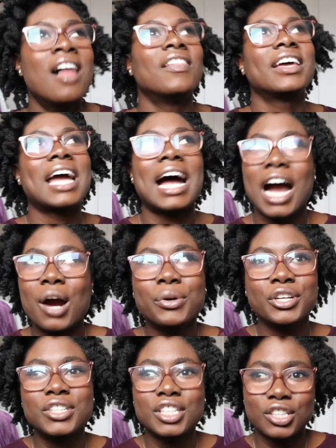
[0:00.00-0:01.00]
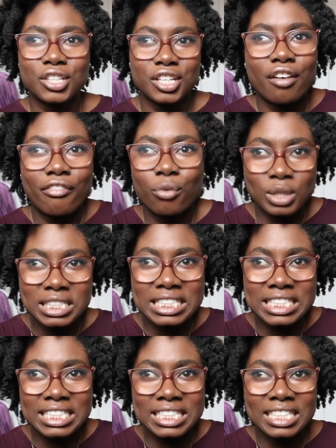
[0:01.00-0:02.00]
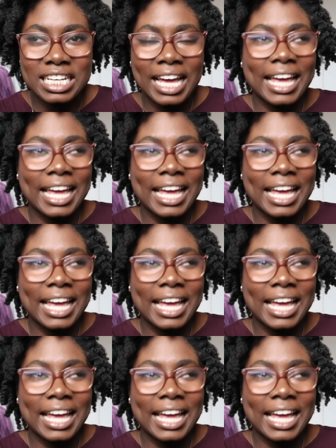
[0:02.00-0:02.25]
Like, how are you gonna look 14